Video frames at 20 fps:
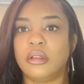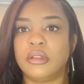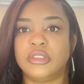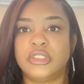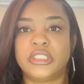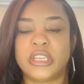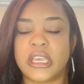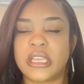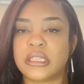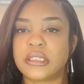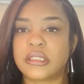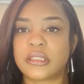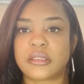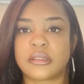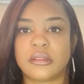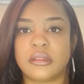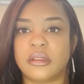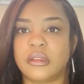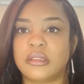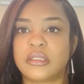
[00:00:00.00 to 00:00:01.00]

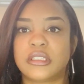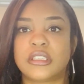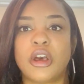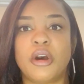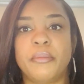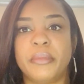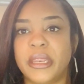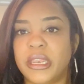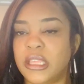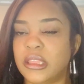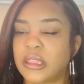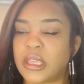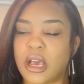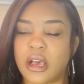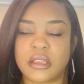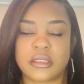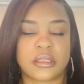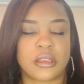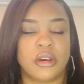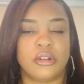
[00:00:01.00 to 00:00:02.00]
just so many
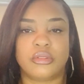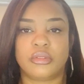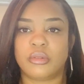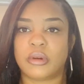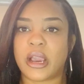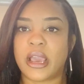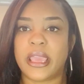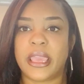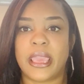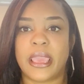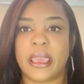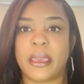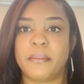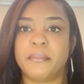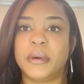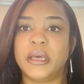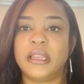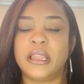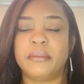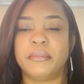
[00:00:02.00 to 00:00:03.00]
thoughts go through our
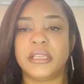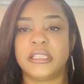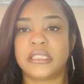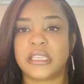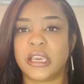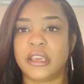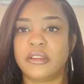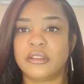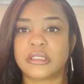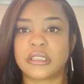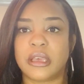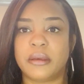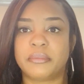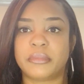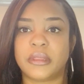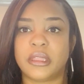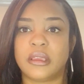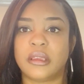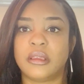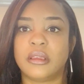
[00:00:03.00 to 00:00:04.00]
head. But let me tell you
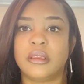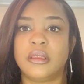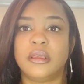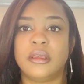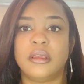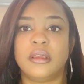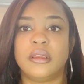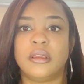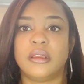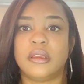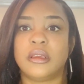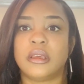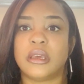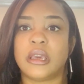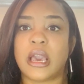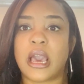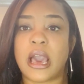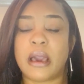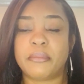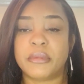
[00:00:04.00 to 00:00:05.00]
something.
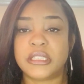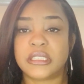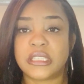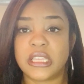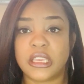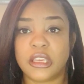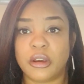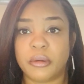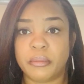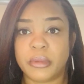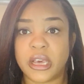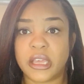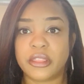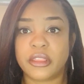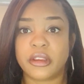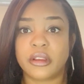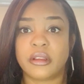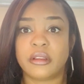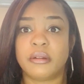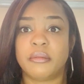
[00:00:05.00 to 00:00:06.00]
I'm a single
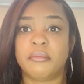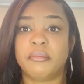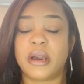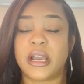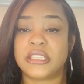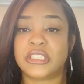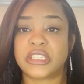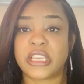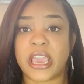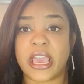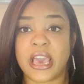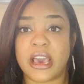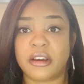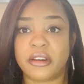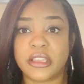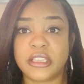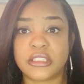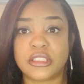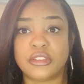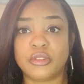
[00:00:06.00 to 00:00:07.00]
mother. My
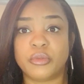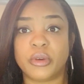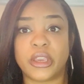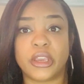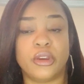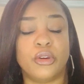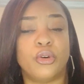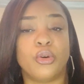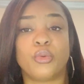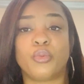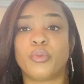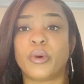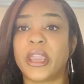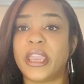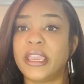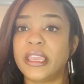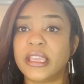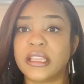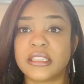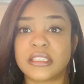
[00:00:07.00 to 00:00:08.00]
child is doing
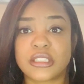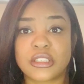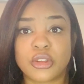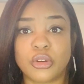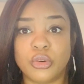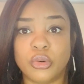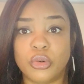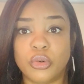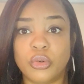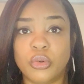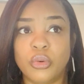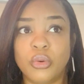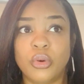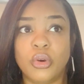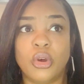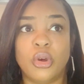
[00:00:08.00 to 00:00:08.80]
great in school.